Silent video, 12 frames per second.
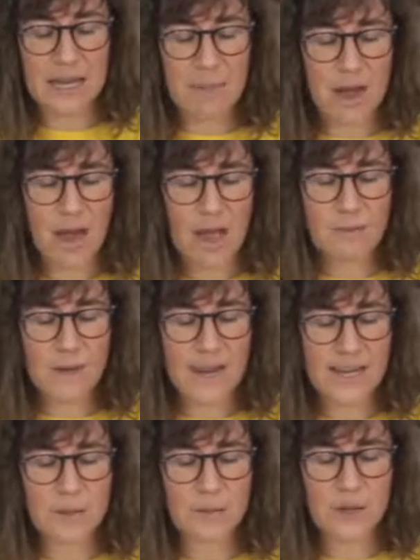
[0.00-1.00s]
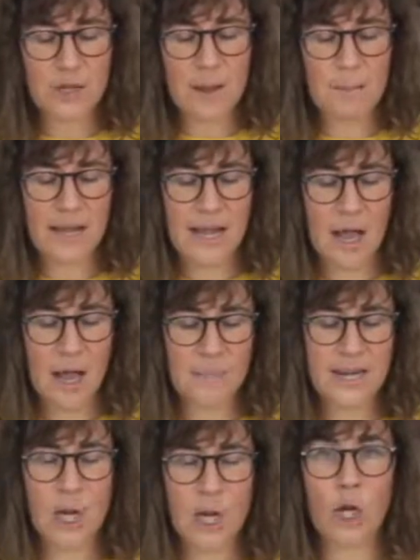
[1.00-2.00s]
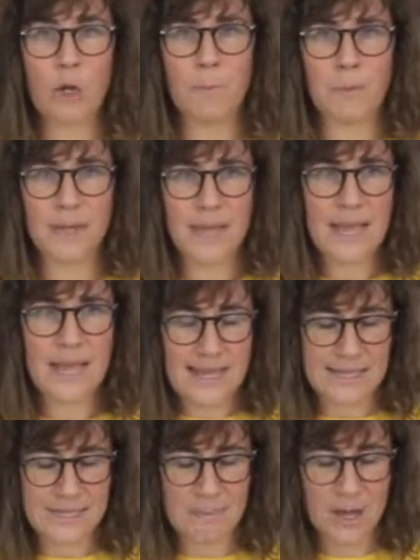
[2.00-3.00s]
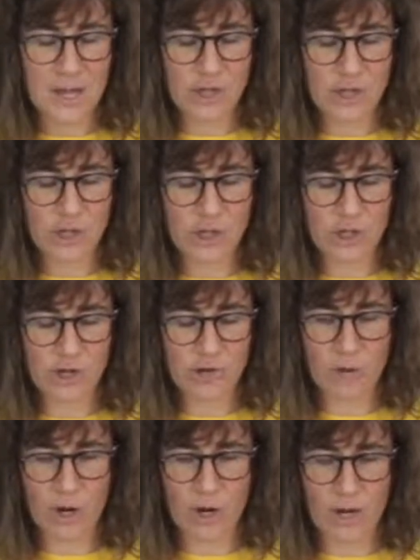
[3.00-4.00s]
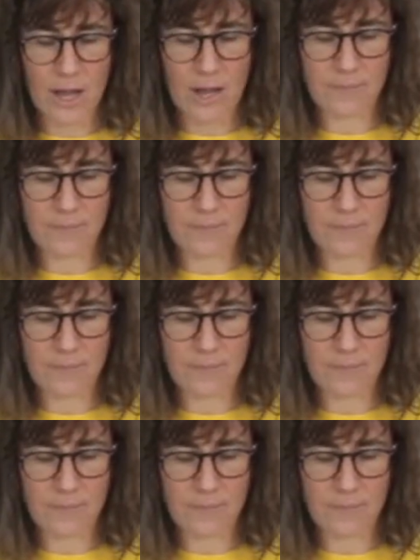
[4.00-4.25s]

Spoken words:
but I find if you double it up in a loop, it's much stronger.